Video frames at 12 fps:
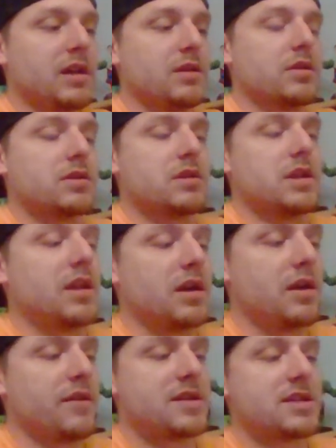It looks, and
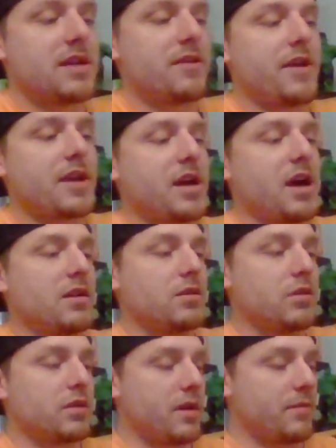they said that they kind
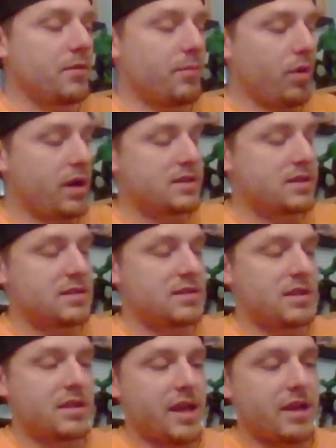of look up the
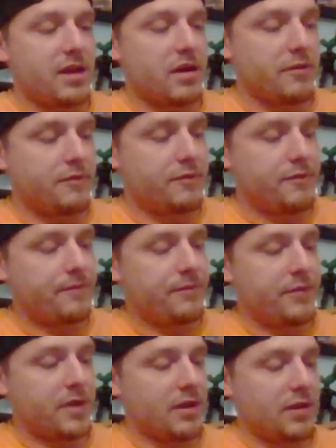prices the day of
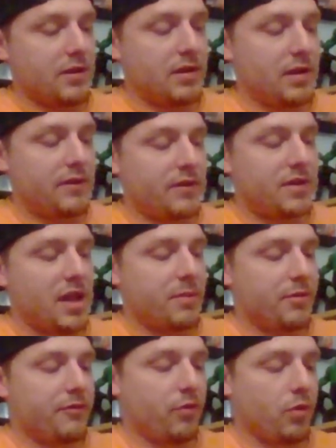and the day
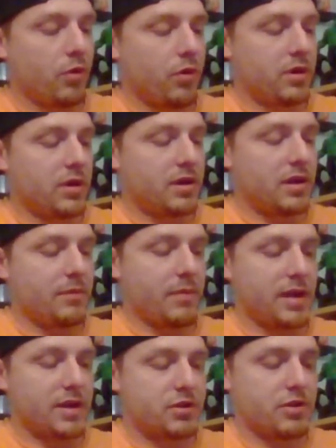before and
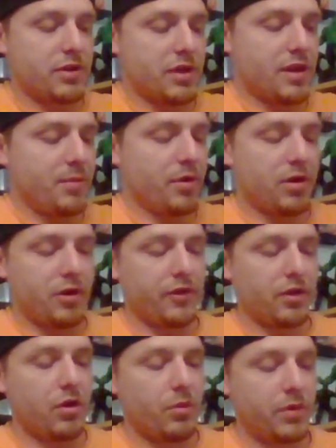make sure that they put it on
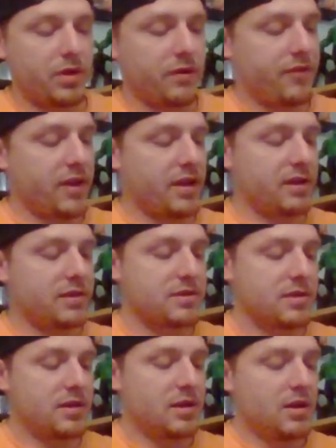the low end of things.
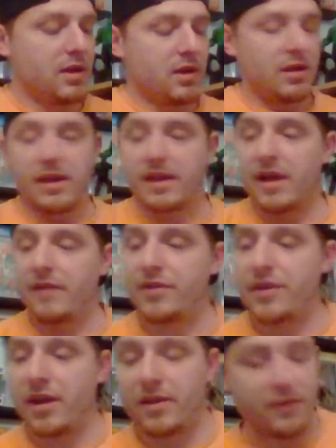Like,
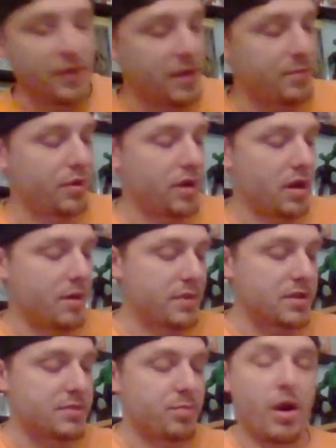everything that they put up
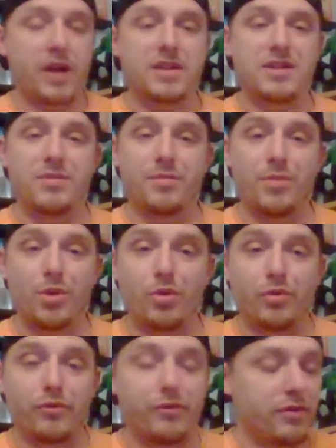is priced to
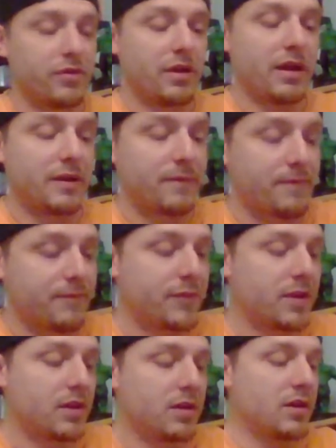move. Like,
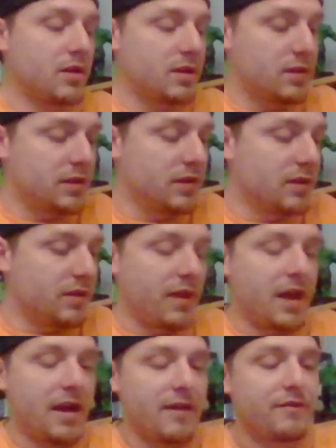
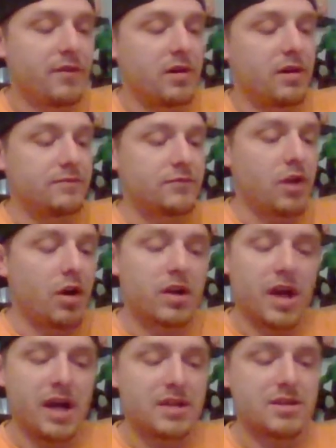they have all
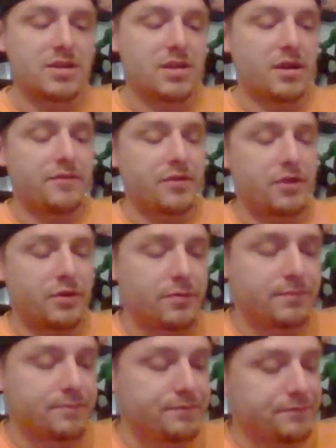kinds of stuff too.